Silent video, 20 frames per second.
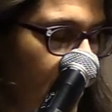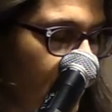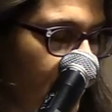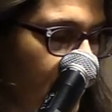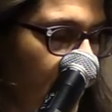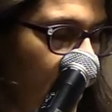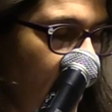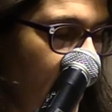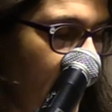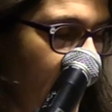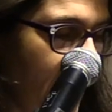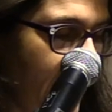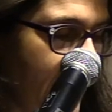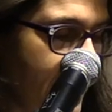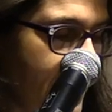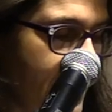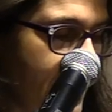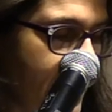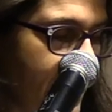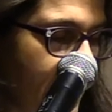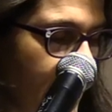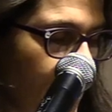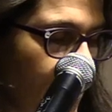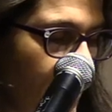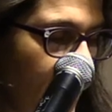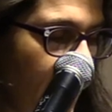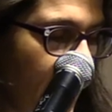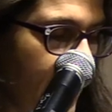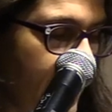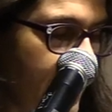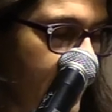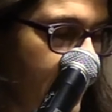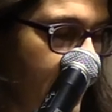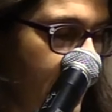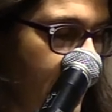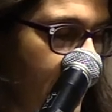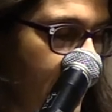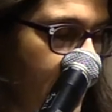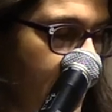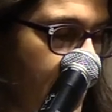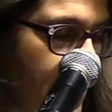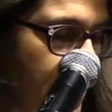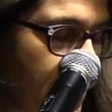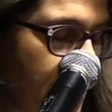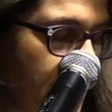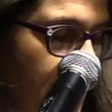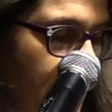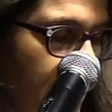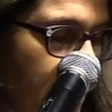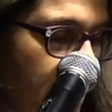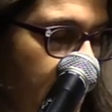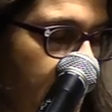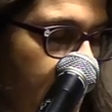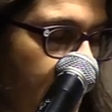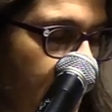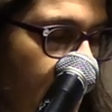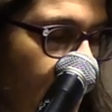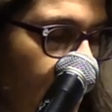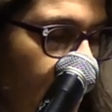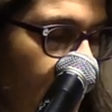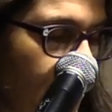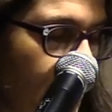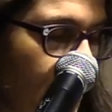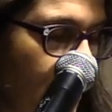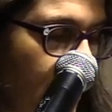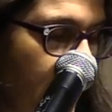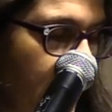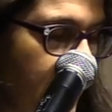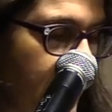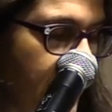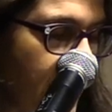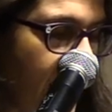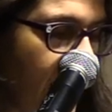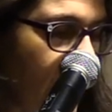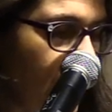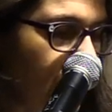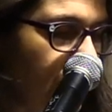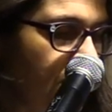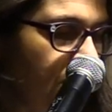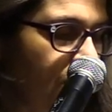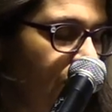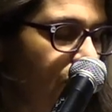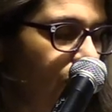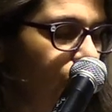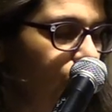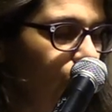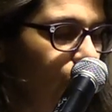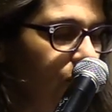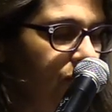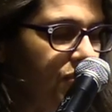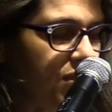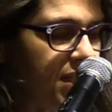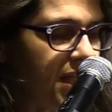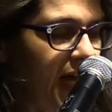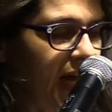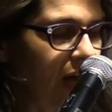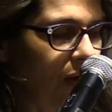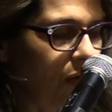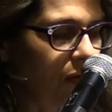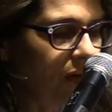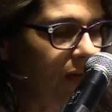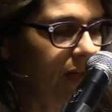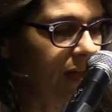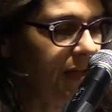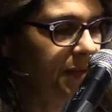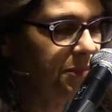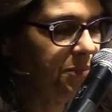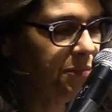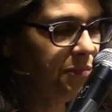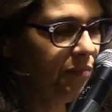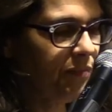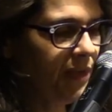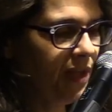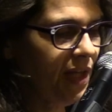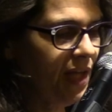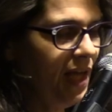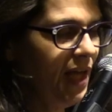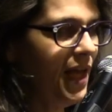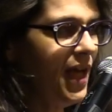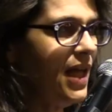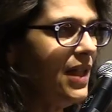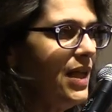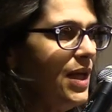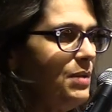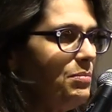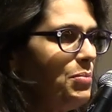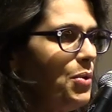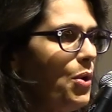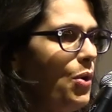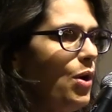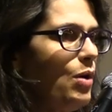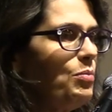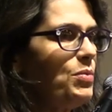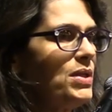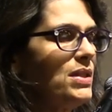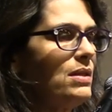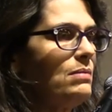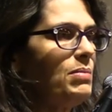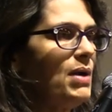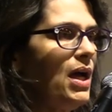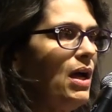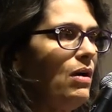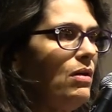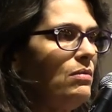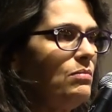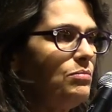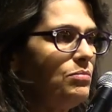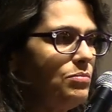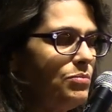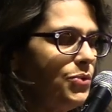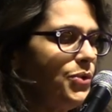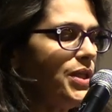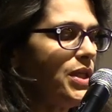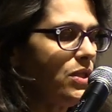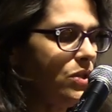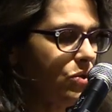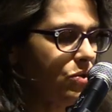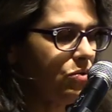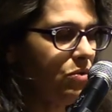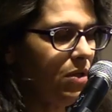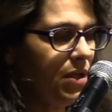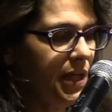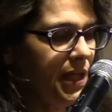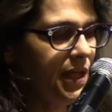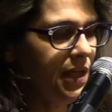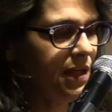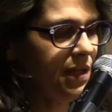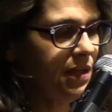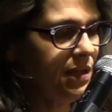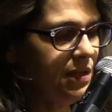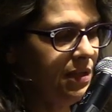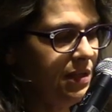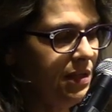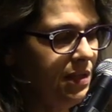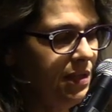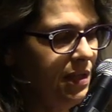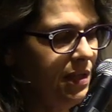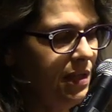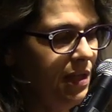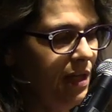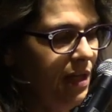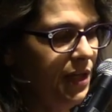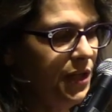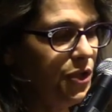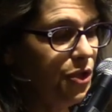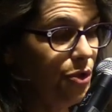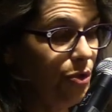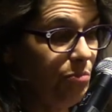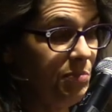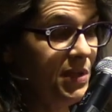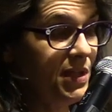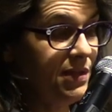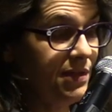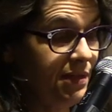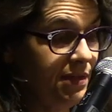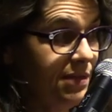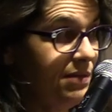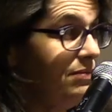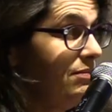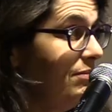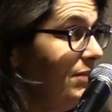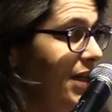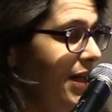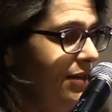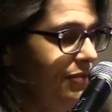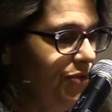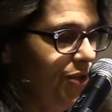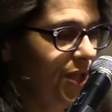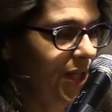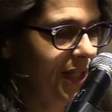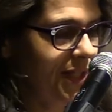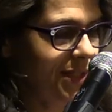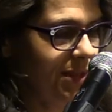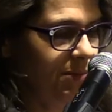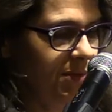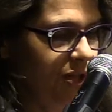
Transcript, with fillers: Rawhide silhouette, Sirius burning down, the wolf's howl. And that poem was about prehistoric uh, humans. I forgot to